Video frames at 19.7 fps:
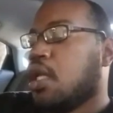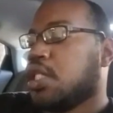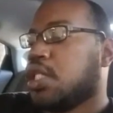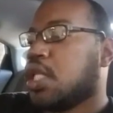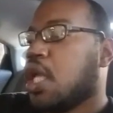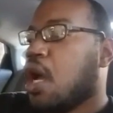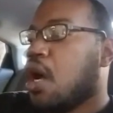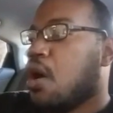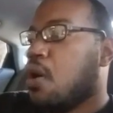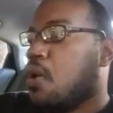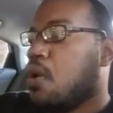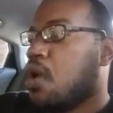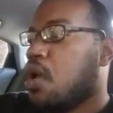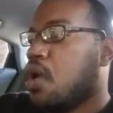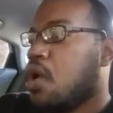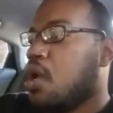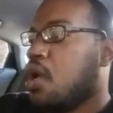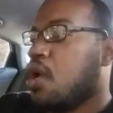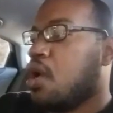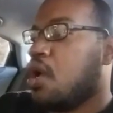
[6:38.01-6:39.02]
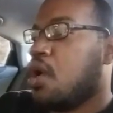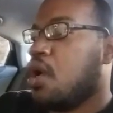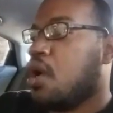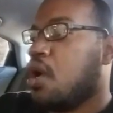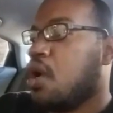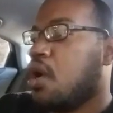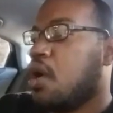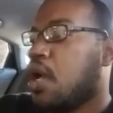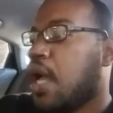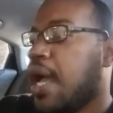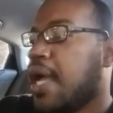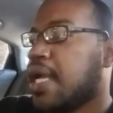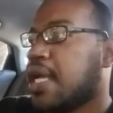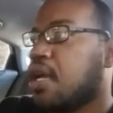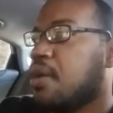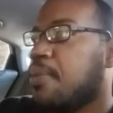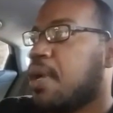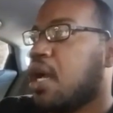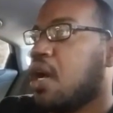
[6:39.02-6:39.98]
So I
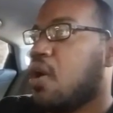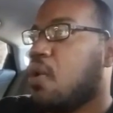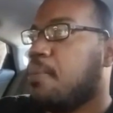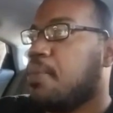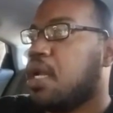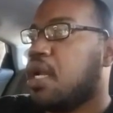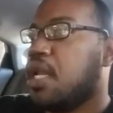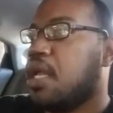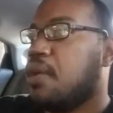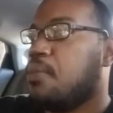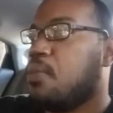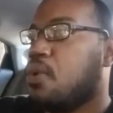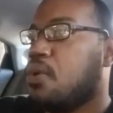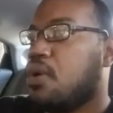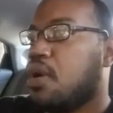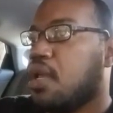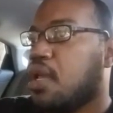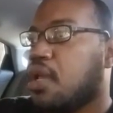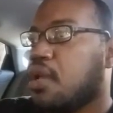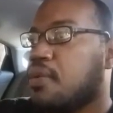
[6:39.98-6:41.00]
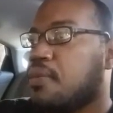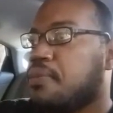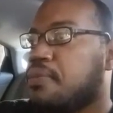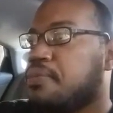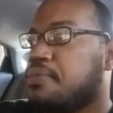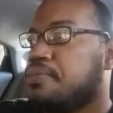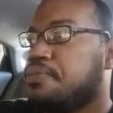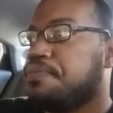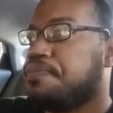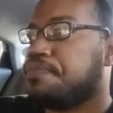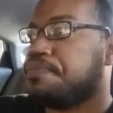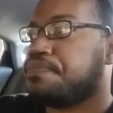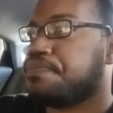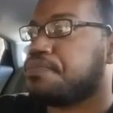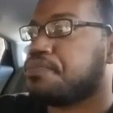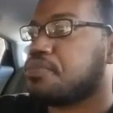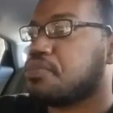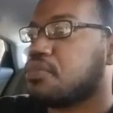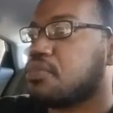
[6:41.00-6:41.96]
come out Monday morning
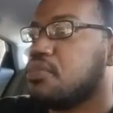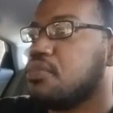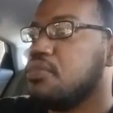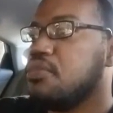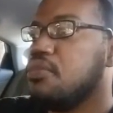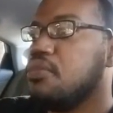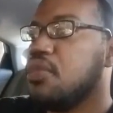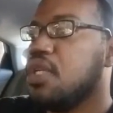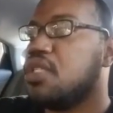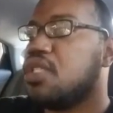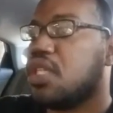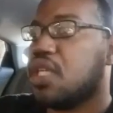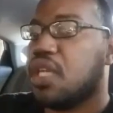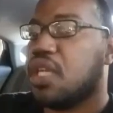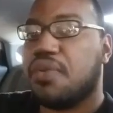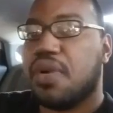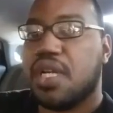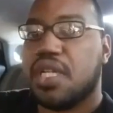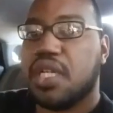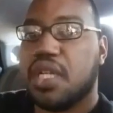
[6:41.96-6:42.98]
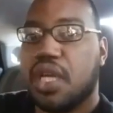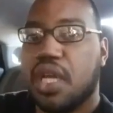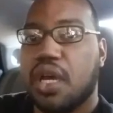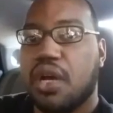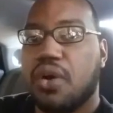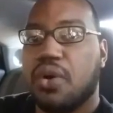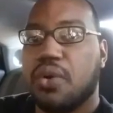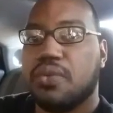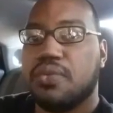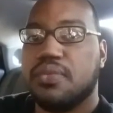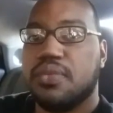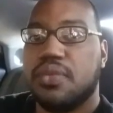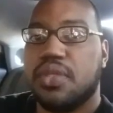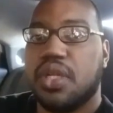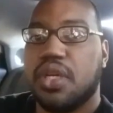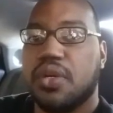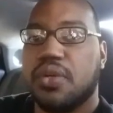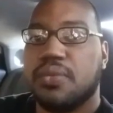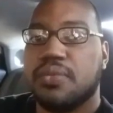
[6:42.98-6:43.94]
to get ready to go,
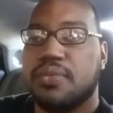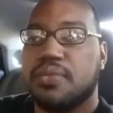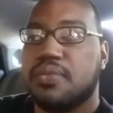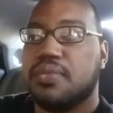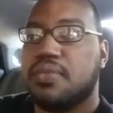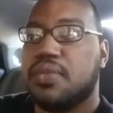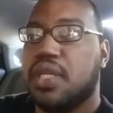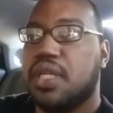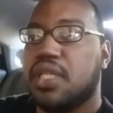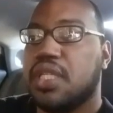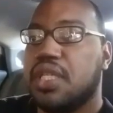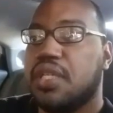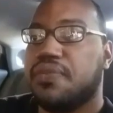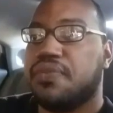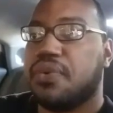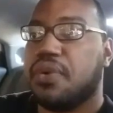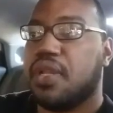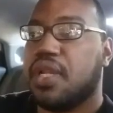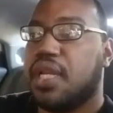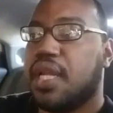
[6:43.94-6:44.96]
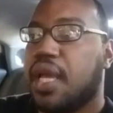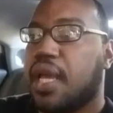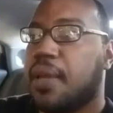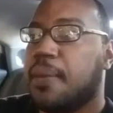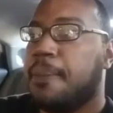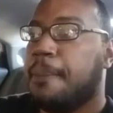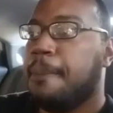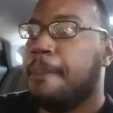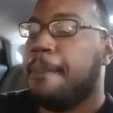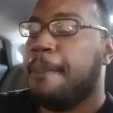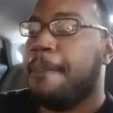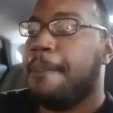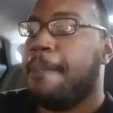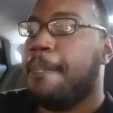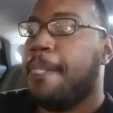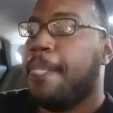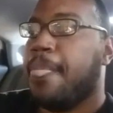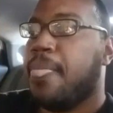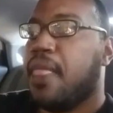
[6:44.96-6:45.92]
you know, and leave for the day.
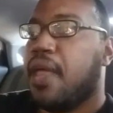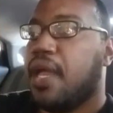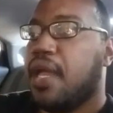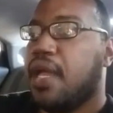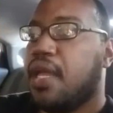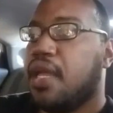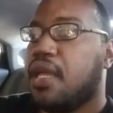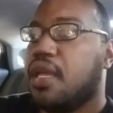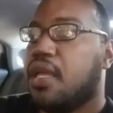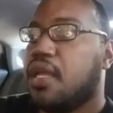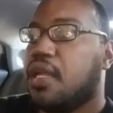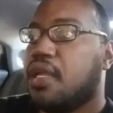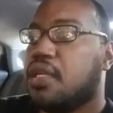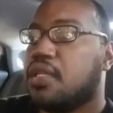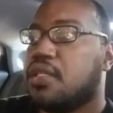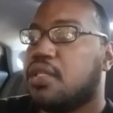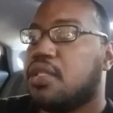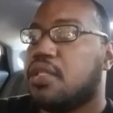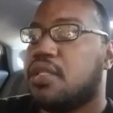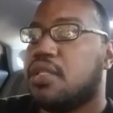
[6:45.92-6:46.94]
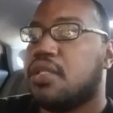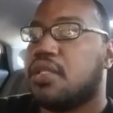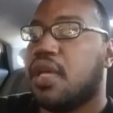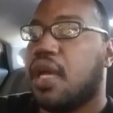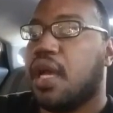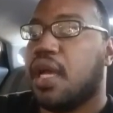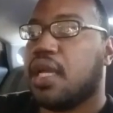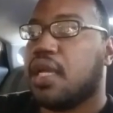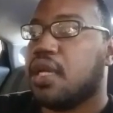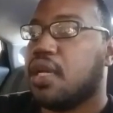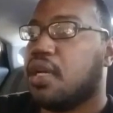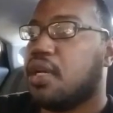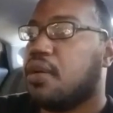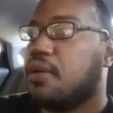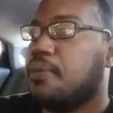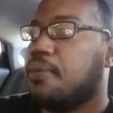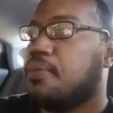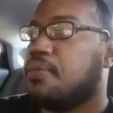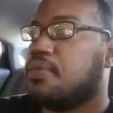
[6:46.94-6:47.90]
And I
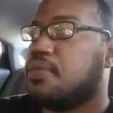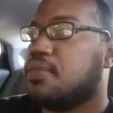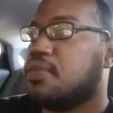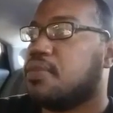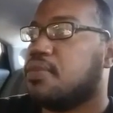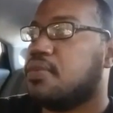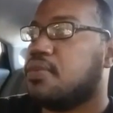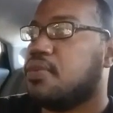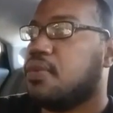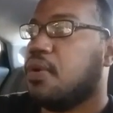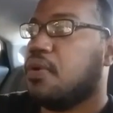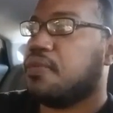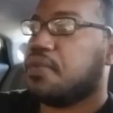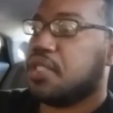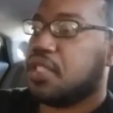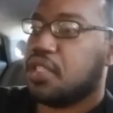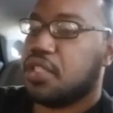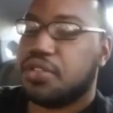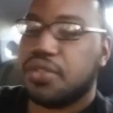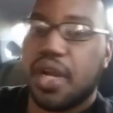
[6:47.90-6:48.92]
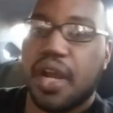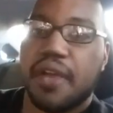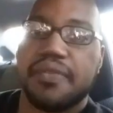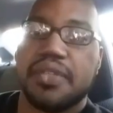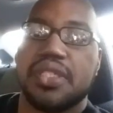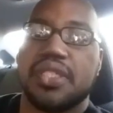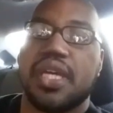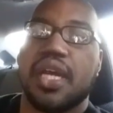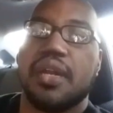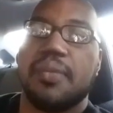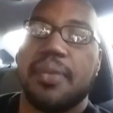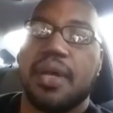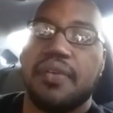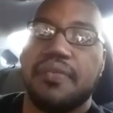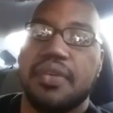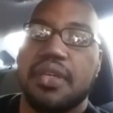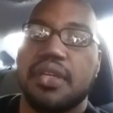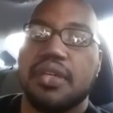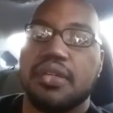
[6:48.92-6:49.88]
come over to the driver's side of
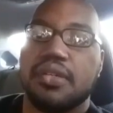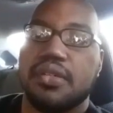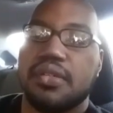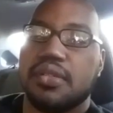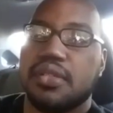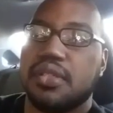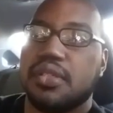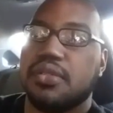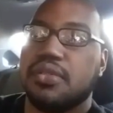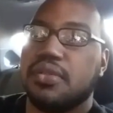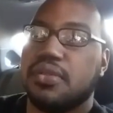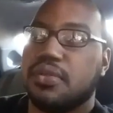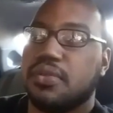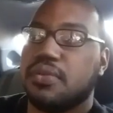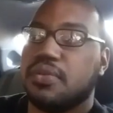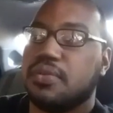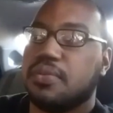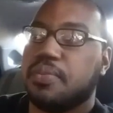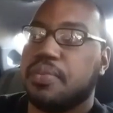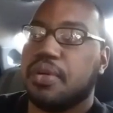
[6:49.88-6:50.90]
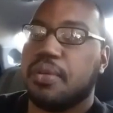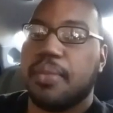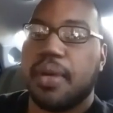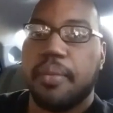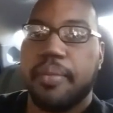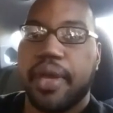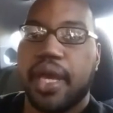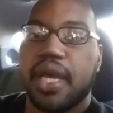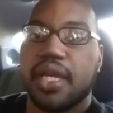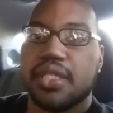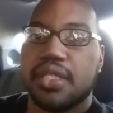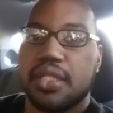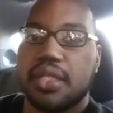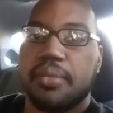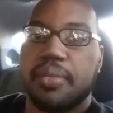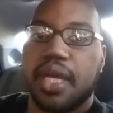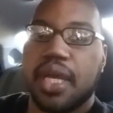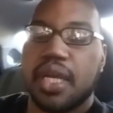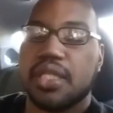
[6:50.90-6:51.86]
my vehicle to put my bags
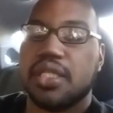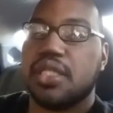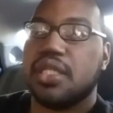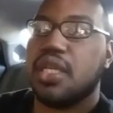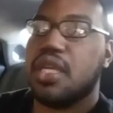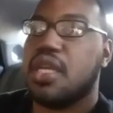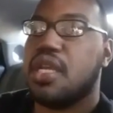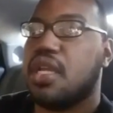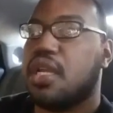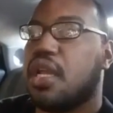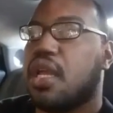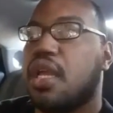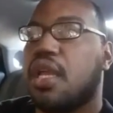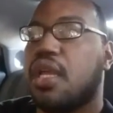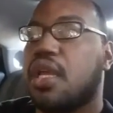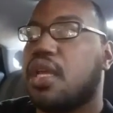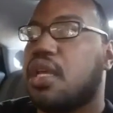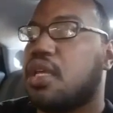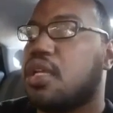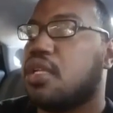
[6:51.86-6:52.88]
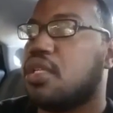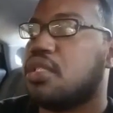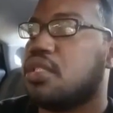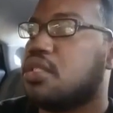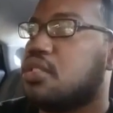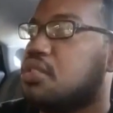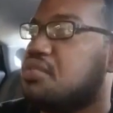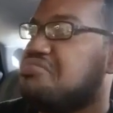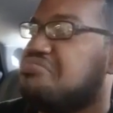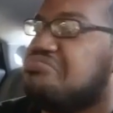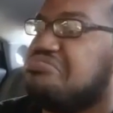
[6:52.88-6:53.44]
in the back seat, and